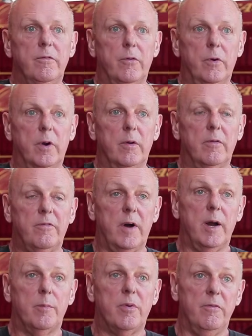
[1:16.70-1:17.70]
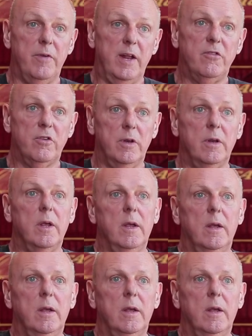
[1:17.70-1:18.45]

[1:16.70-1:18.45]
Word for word: for fire prevention